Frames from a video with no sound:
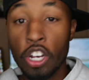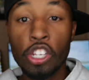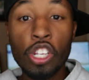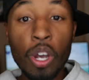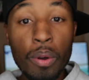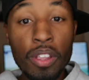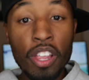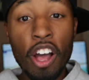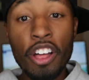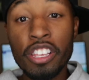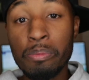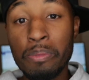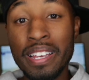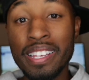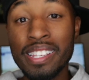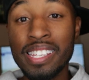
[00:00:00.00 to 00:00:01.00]
So with all this
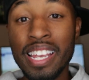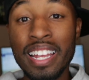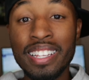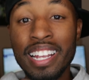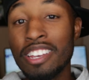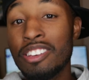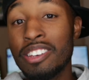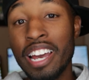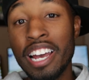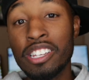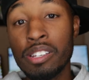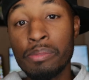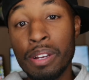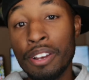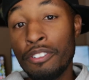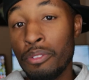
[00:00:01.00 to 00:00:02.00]
being said, thank you guys
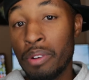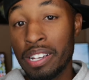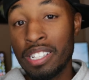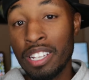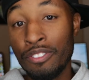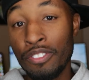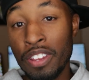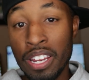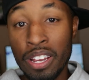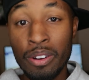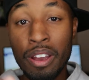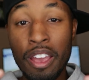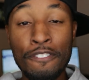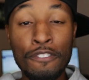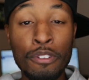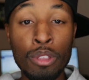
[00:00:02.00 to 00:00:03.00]
so much for watching this video.
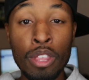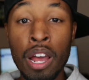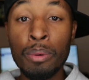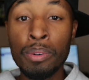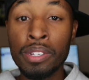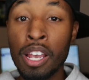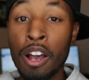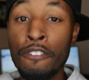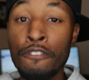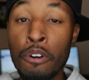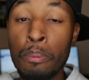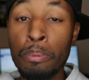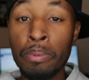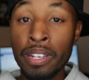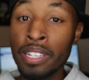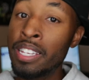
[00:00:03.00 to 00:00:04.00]
If you thought it was
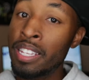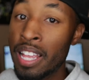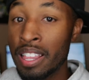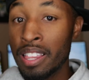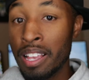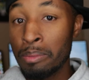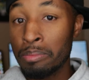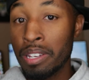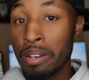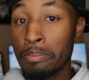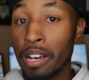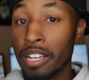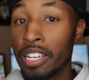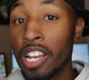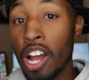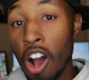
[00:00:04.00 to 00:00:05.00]
helpful, please hit that thumbs up
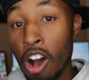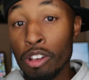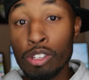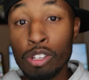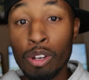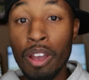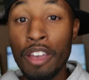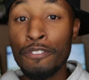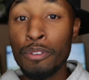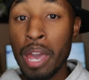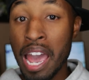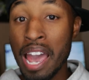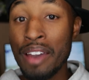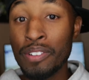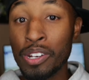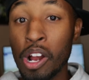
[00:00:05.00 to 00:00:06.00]
button. Also, if you
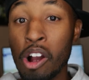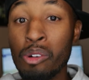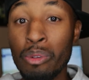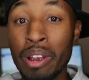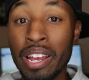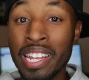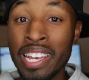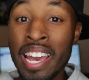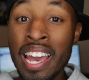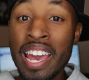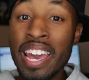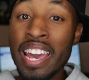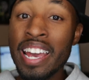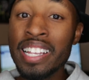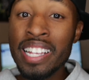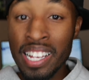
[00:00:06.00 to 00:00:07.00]
haven't already,
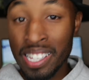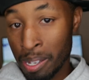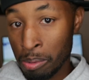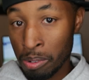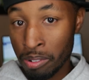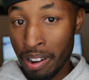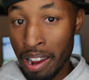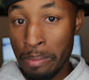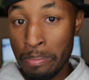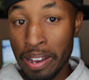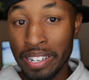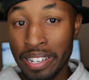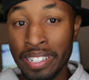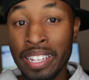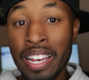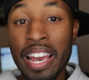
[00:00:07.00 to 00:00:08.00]
hit that subscribe
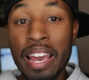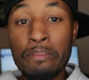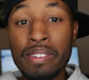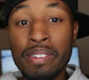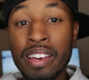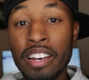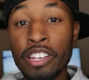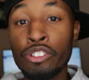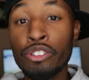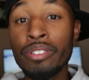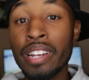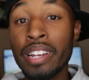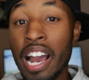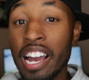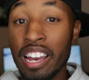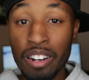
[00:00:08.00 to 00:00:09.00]
button because you're
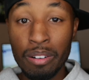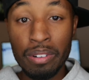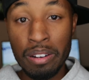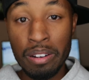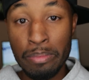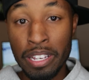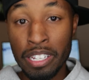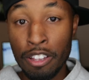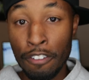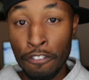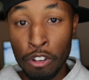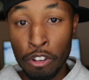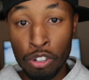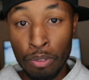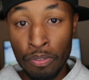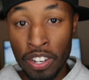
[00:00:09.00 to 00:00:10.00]
not going to want to miss the
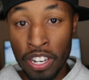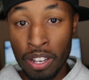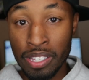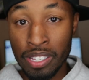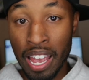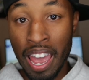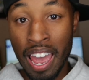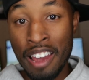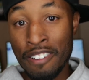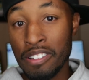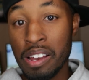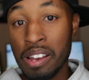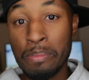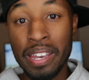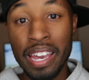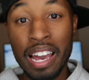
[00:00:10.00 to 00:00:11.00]
future videos I have
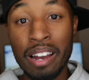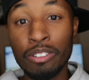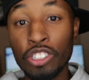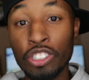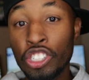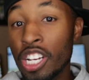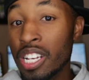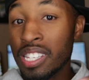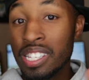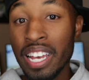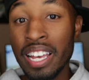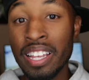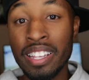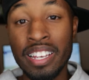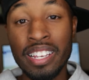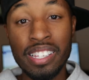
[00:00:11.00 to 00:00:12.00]
coming out just
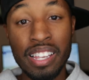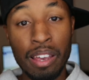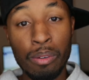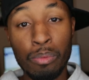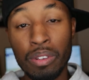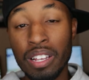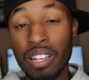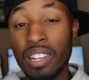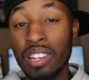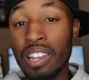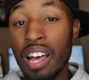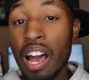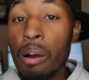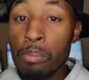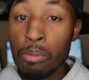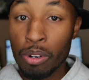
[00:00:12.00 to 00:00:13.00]
like this and with a
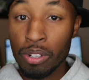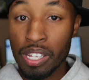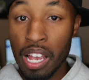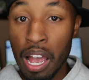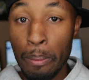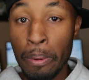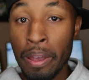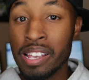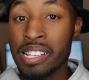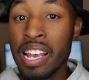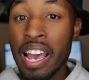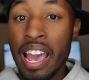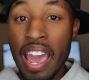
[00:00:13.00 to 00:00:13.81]
lot more topics.